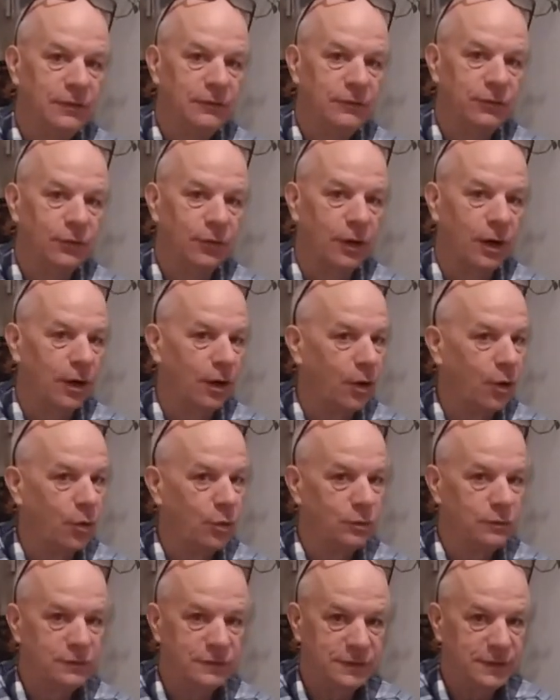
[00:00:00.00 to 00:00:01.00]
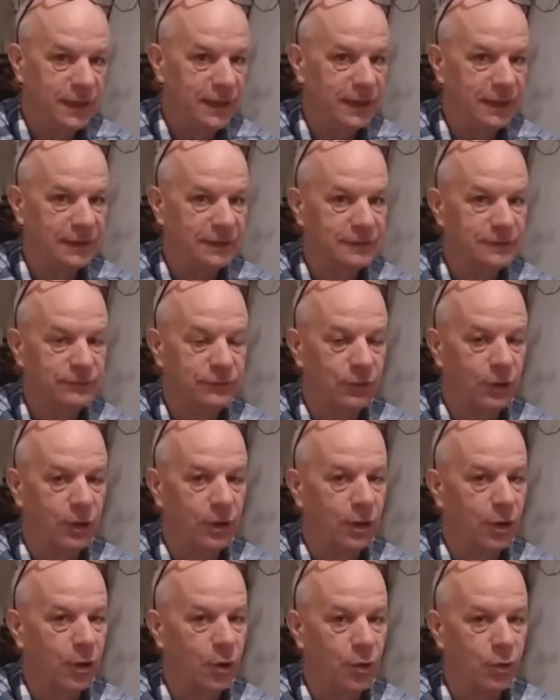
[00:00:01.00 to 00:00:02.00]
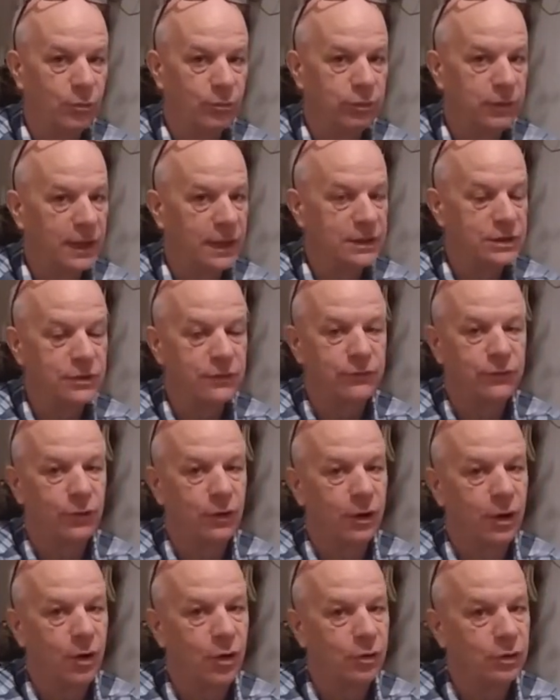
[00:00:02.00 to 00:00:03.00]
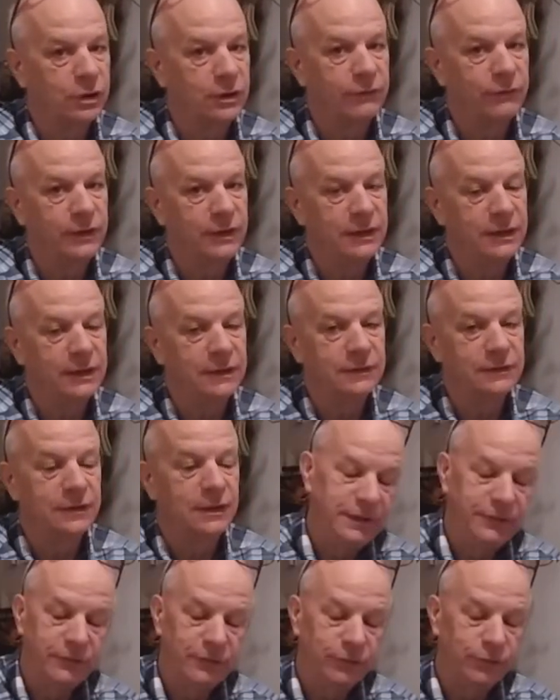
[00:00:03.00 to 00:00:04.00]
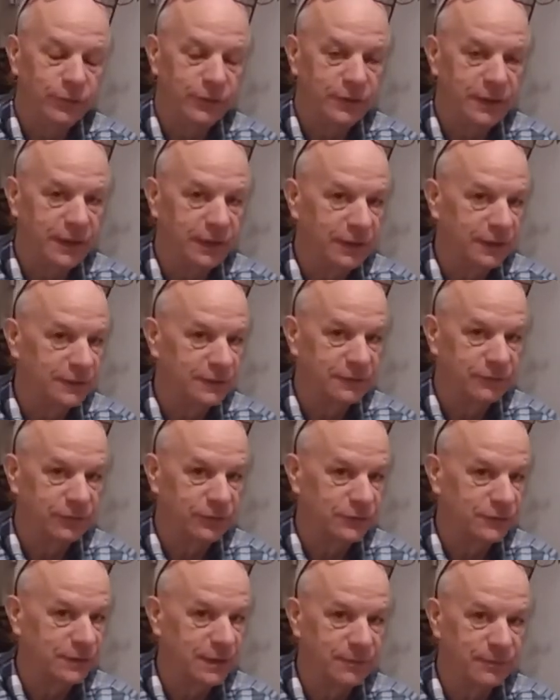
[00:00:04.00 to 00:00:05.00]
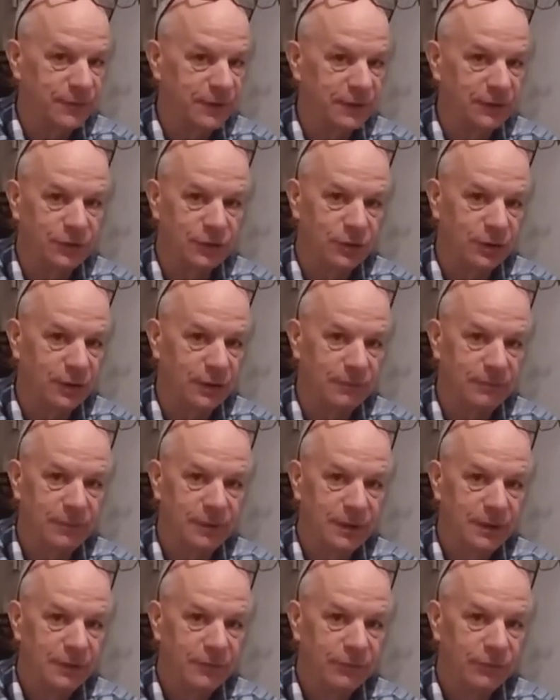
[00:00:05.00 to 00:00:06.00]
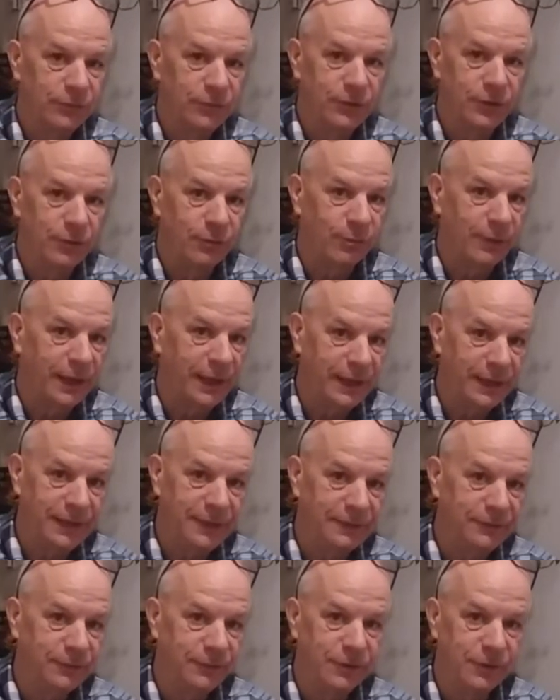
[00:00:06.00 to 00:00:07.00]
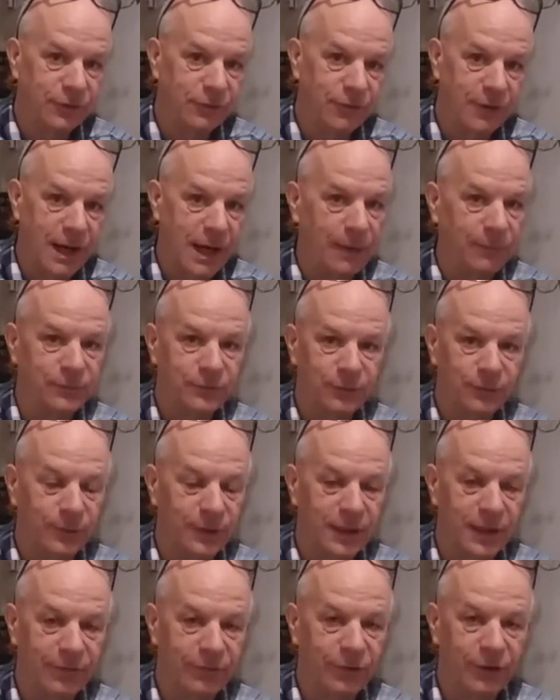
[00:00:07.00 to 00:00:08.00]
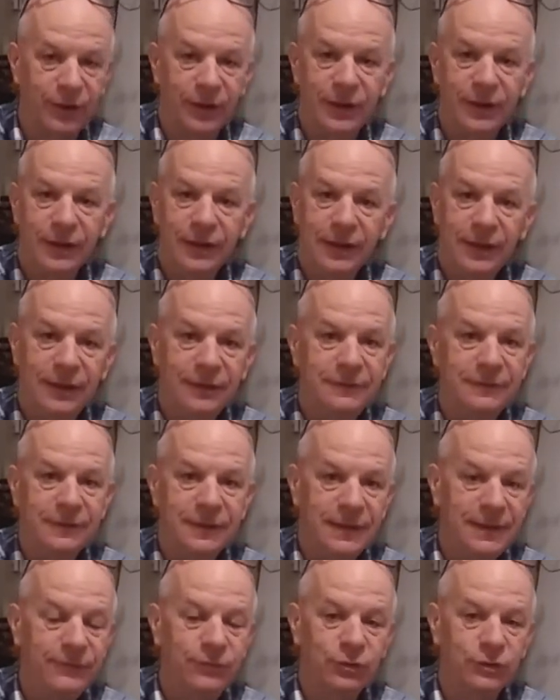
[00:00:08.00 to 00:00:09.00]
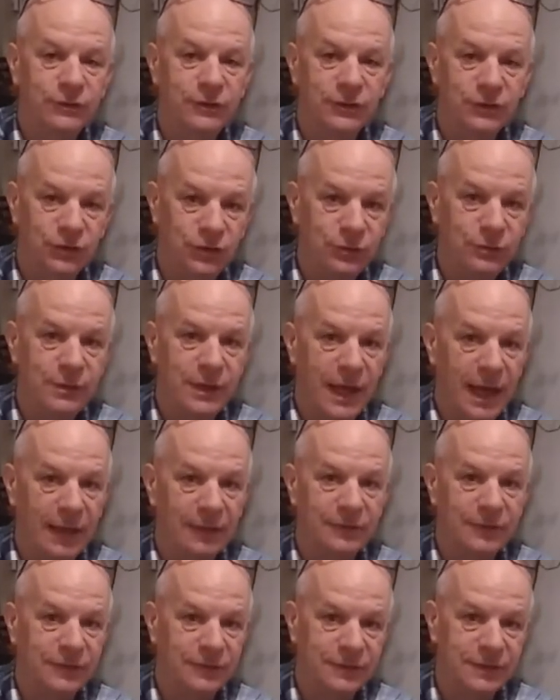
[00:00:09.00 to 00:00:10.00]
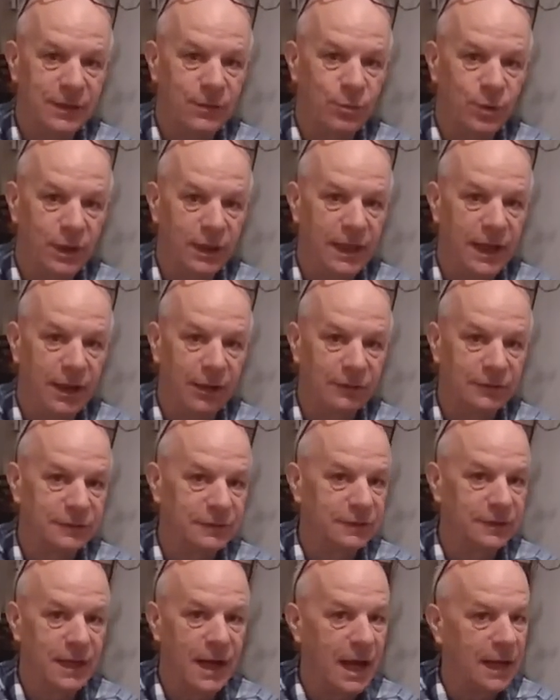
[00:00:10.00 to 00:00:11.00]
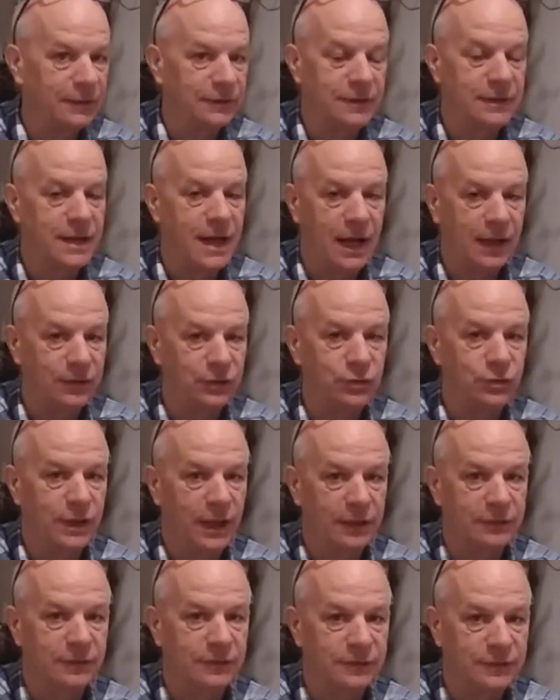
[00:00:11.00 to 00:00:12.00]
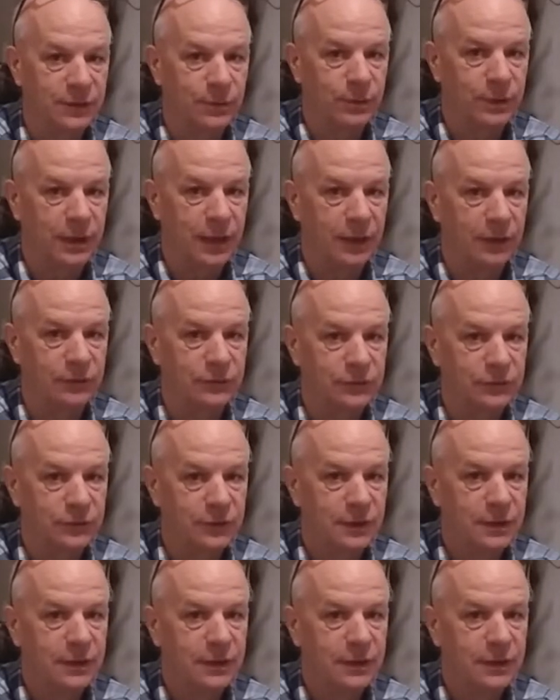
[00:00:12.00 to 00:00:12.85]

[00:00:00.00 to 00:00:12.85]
for our own sakes, for our own pleasure, for our own convenience, even if we think it's for something good, for the rain or the crops or whatever it's evil to do that to someone else. God did not do that to someone else.